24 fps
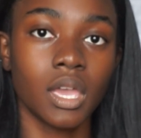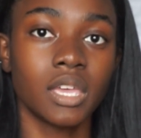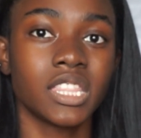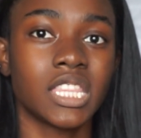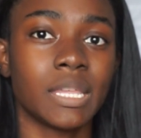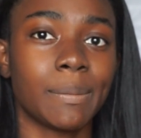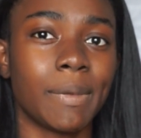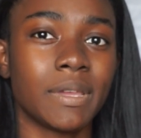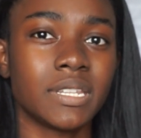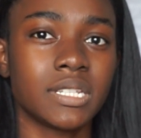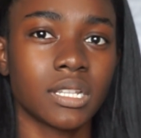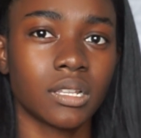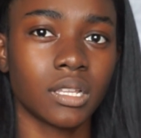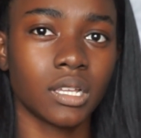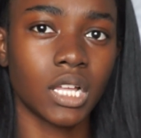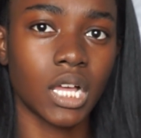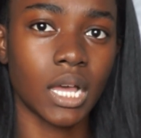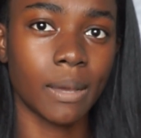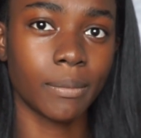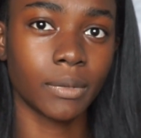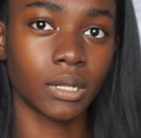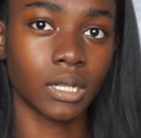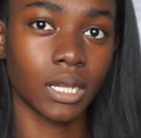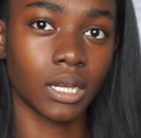They basically
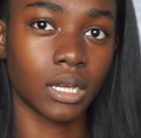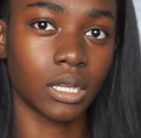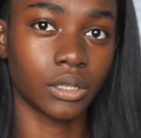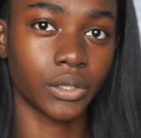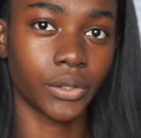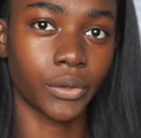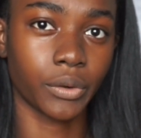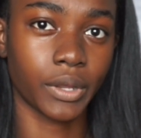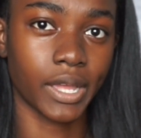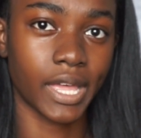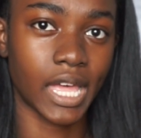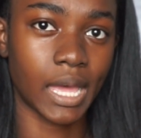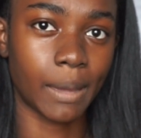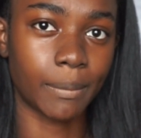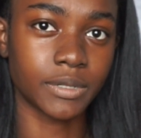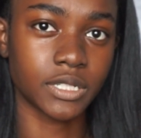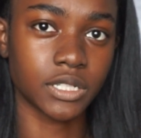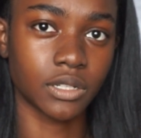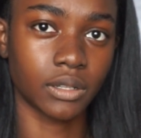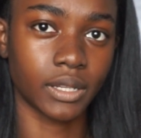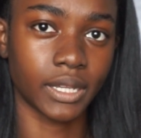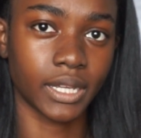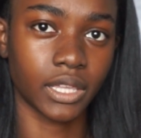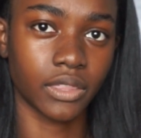come in like a little
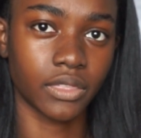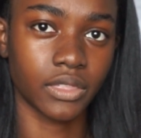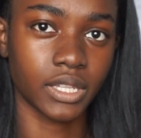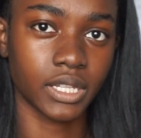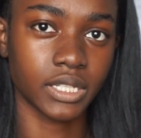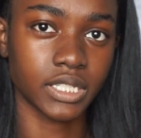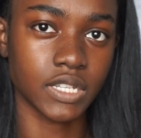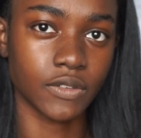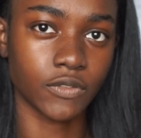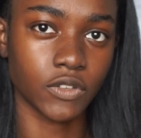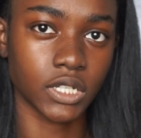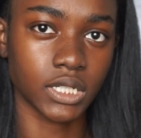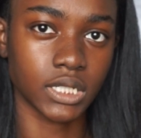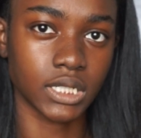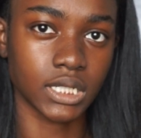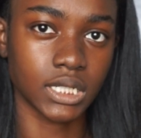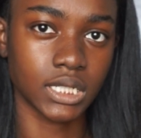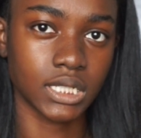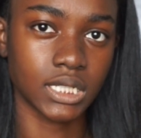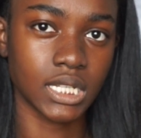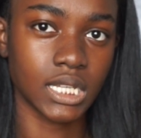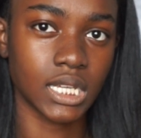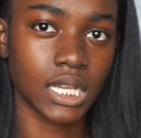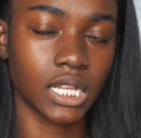capsule like this, if you can
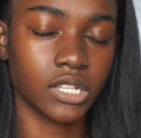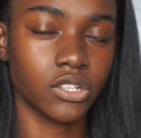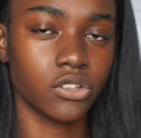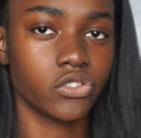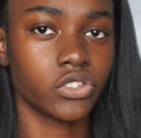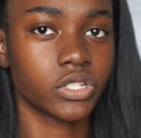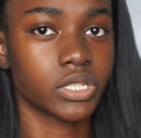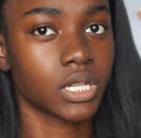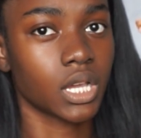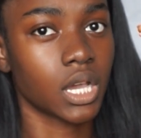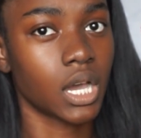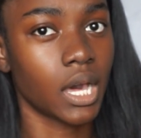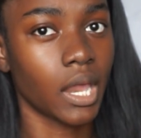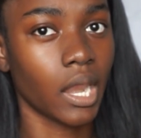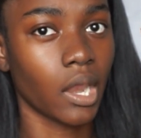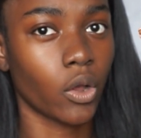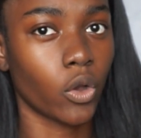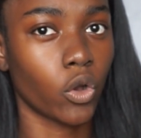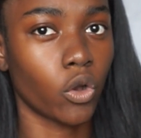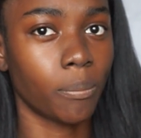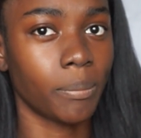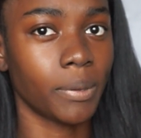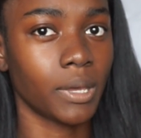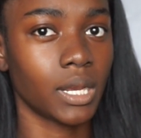see, and you just cut it
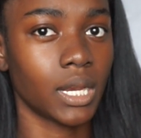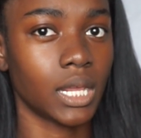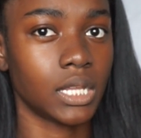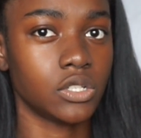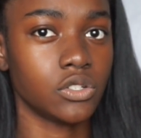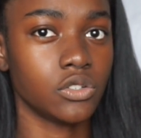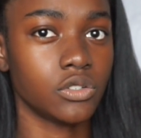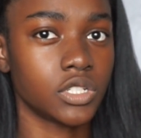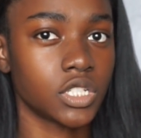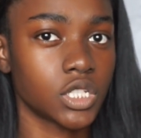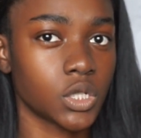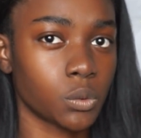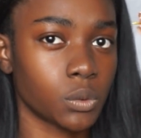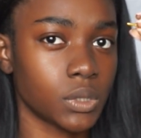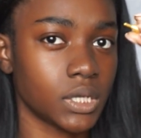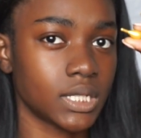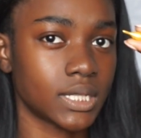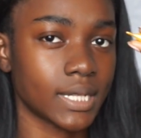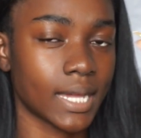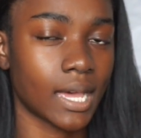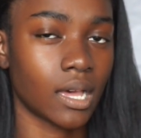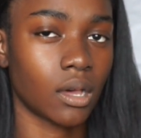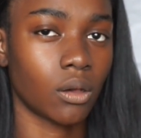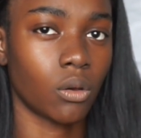open and you
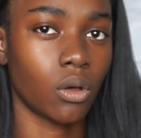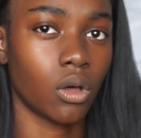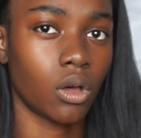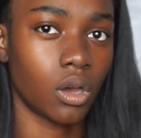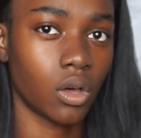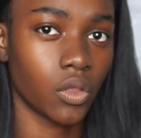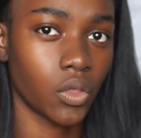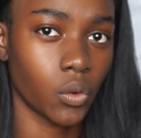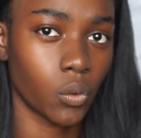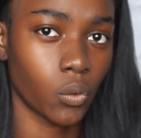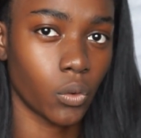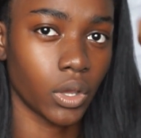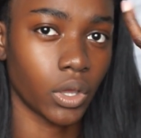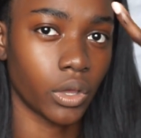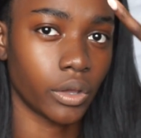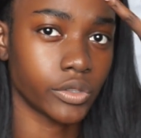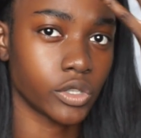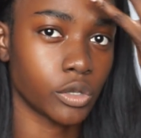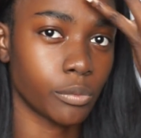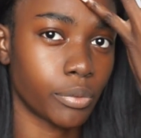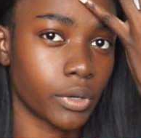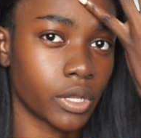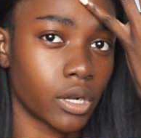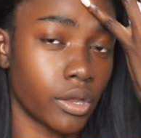squeeze out all the oil
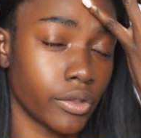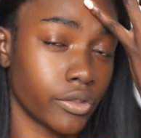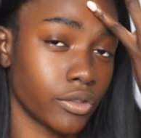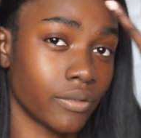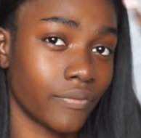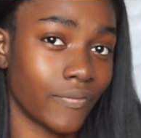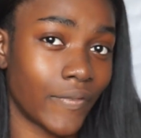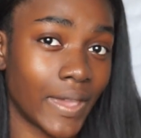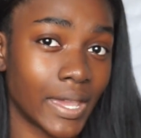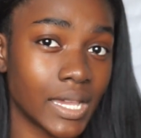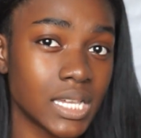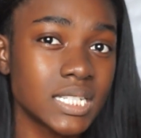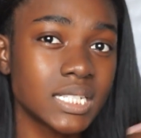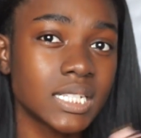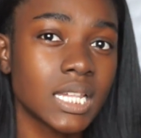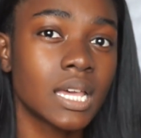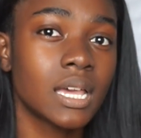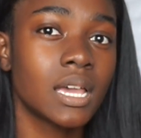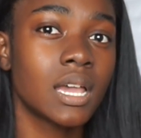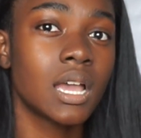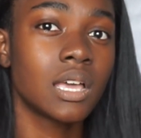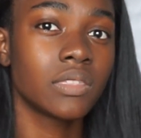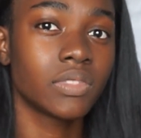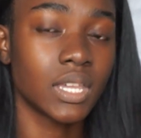and you put it on your face.
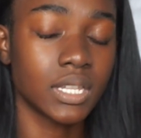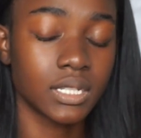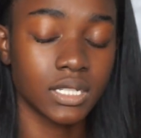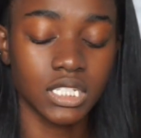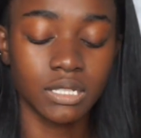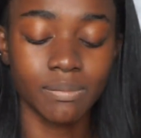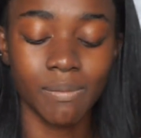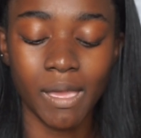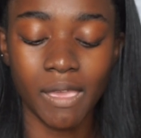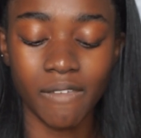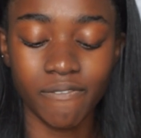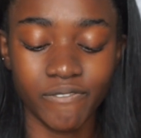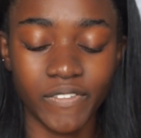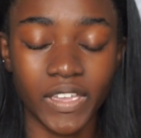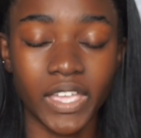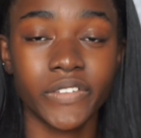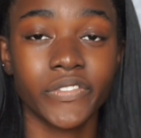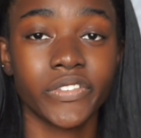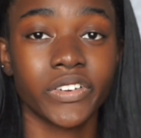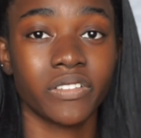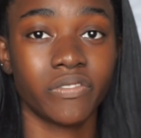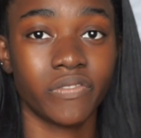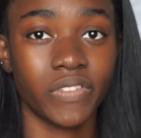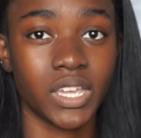This is my
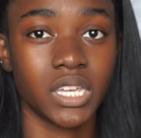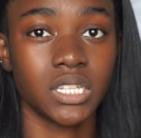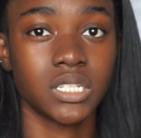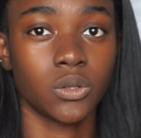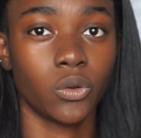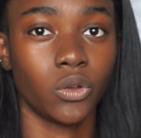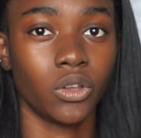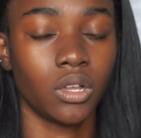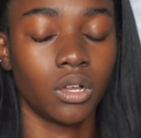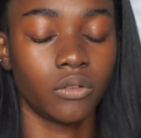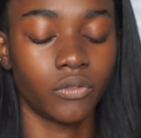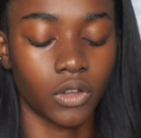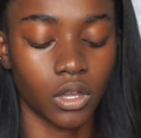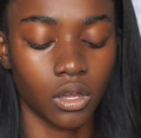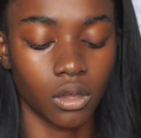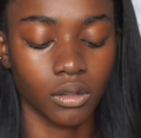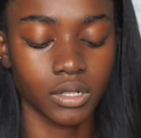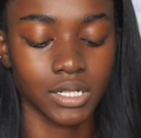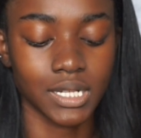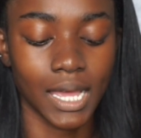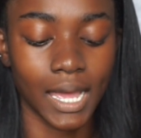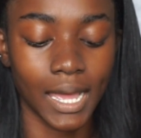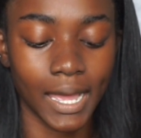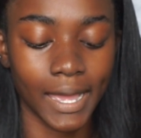favorite face oil of all
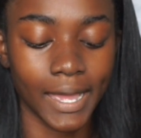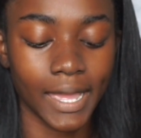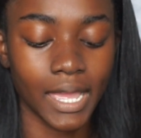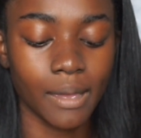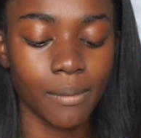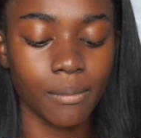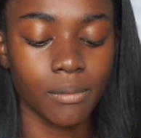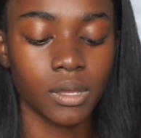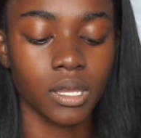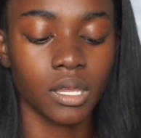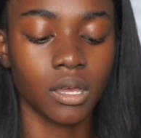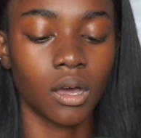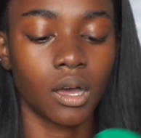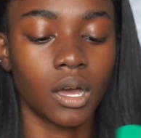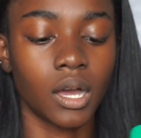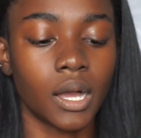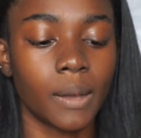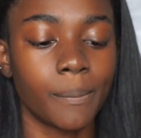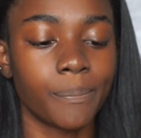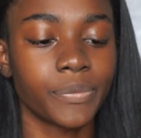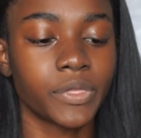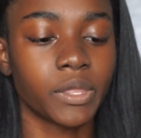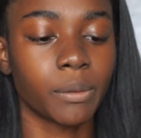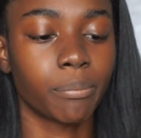time.
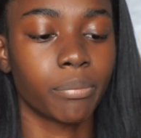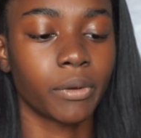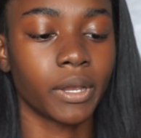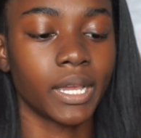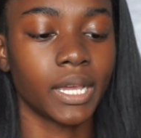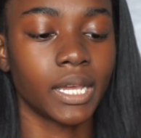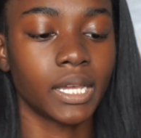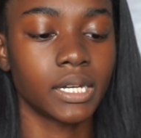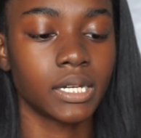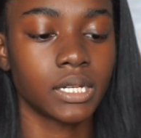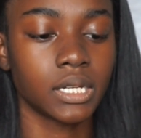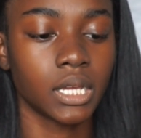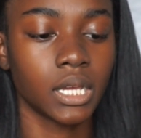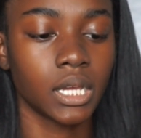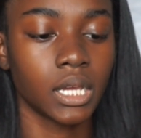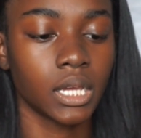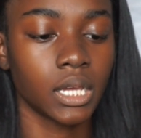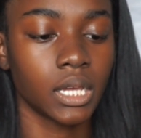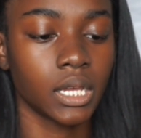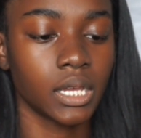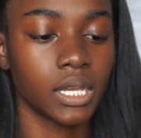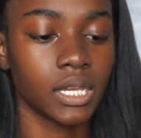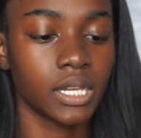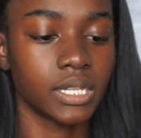The brand
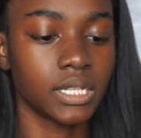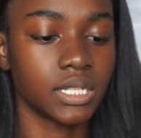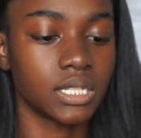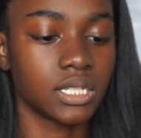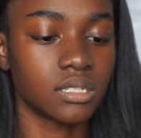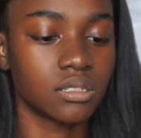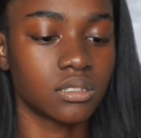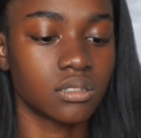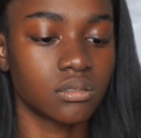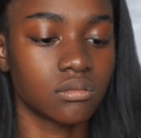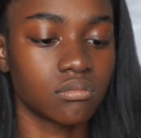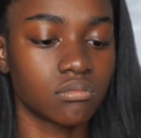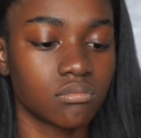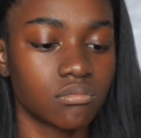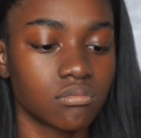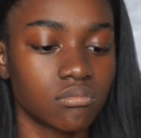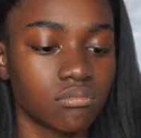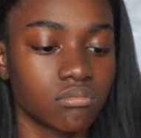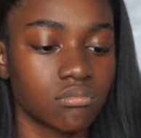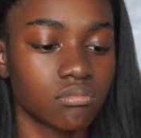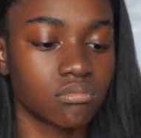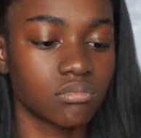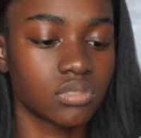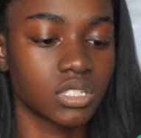is
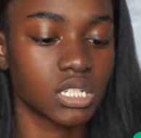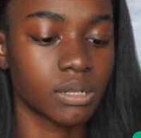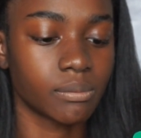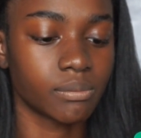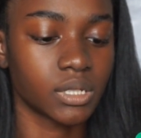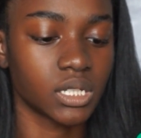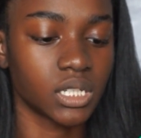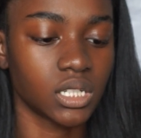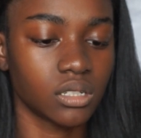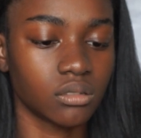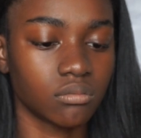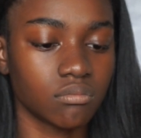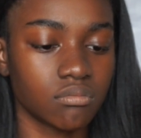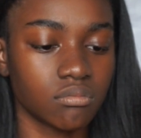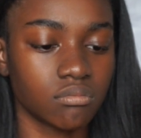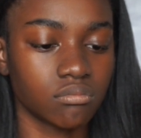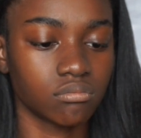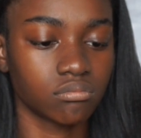something,